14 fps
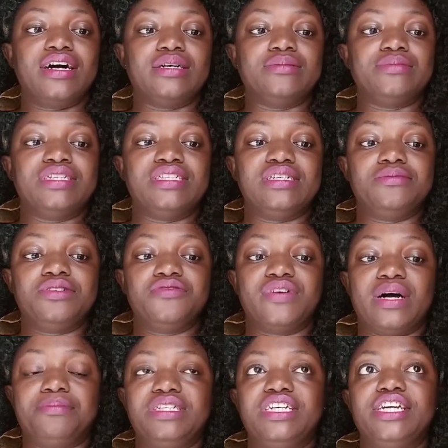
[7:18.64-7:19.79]
in terms of
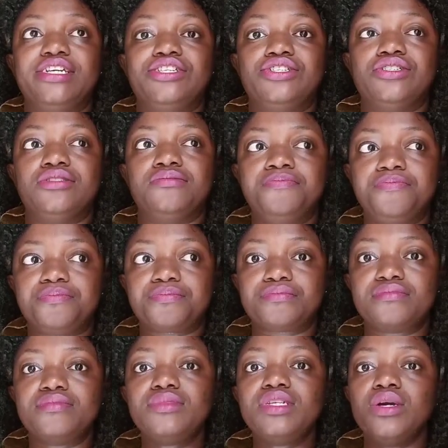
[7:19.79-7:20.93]
application,
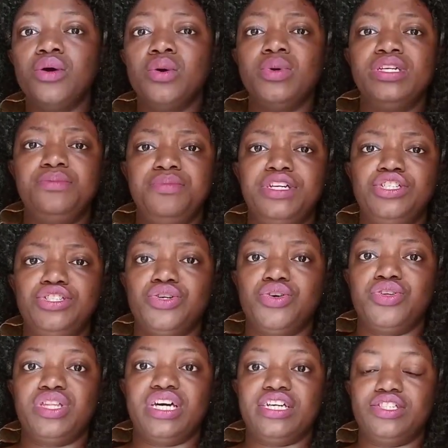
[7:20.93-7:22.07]
always make
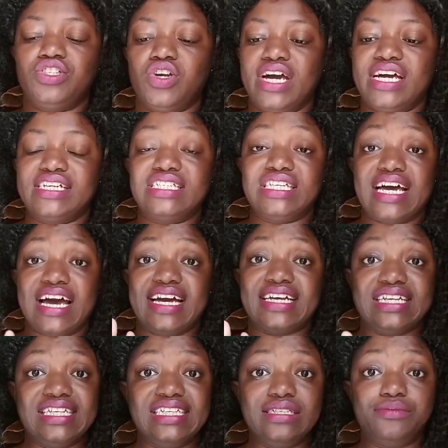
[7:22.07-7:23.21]
sure that your hands are
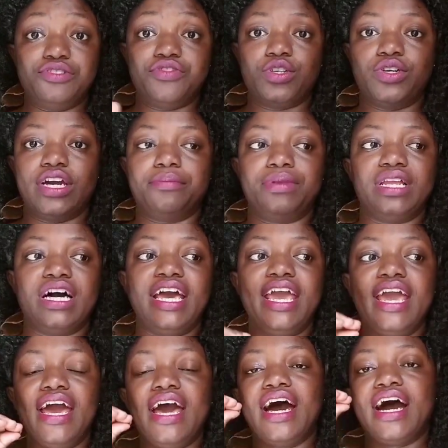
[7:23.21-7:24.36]
clean before you apply.
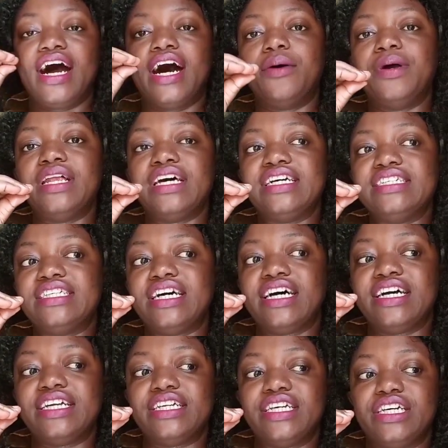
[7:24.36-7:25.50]
I realize
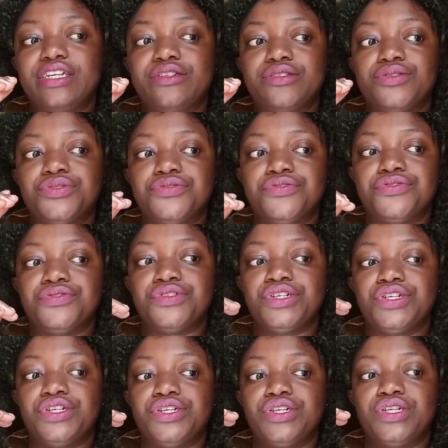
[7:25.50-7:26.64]
that if
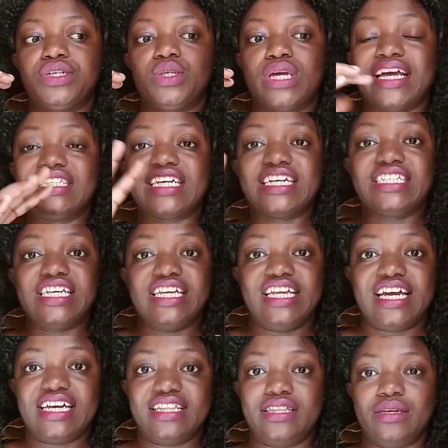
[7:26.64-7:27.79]
I touch any
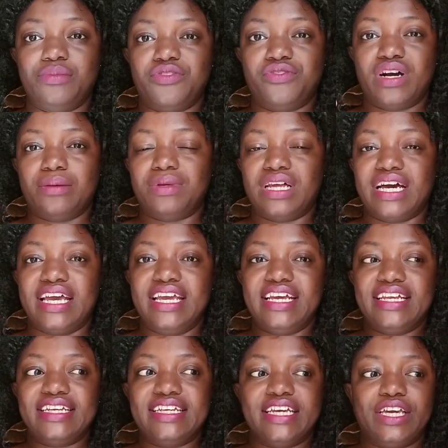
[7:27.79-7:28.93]
other thing before
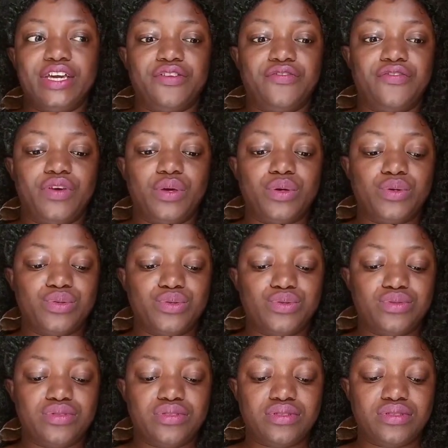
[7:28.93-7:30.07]
applying, it
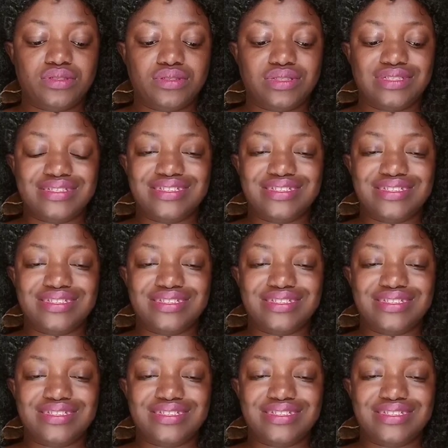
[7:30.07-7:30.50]
feels